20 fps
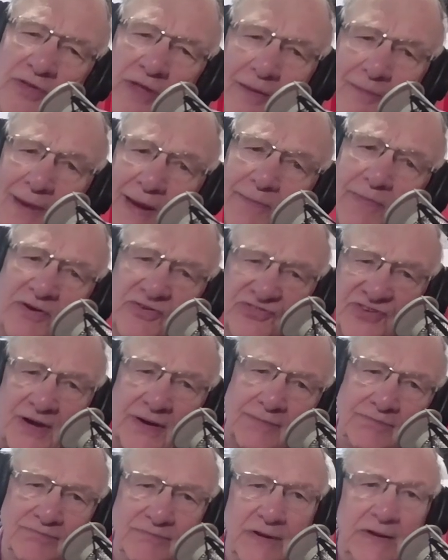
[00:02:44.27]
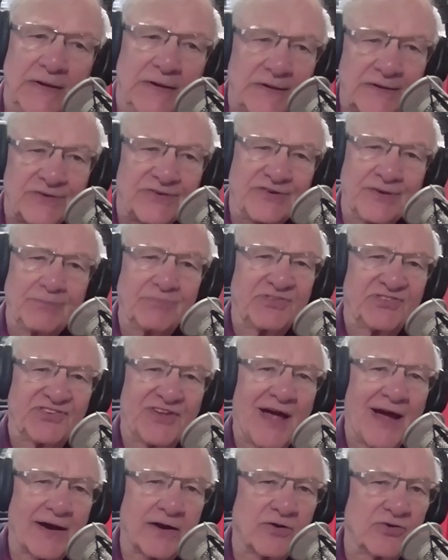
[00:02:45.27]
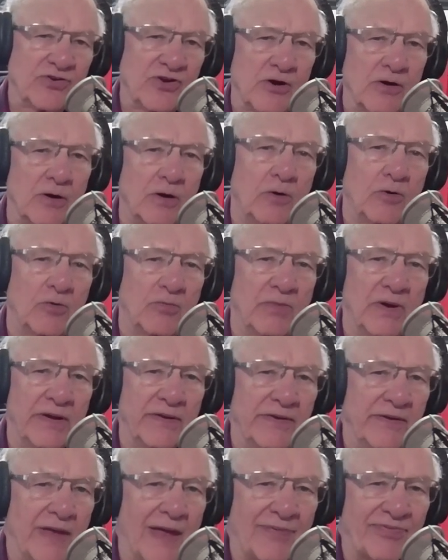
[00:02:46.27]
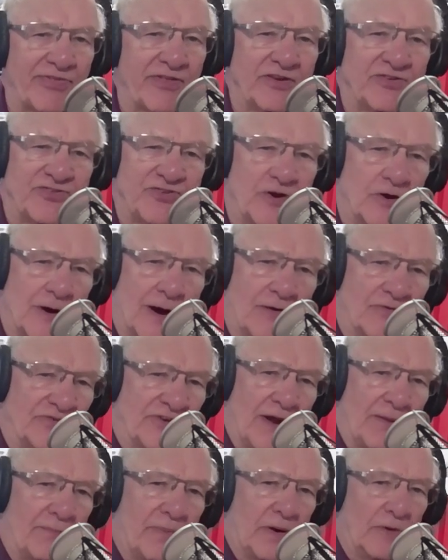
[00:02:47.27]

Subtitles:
There may be some cycle you're on, but not this year. I was not polled.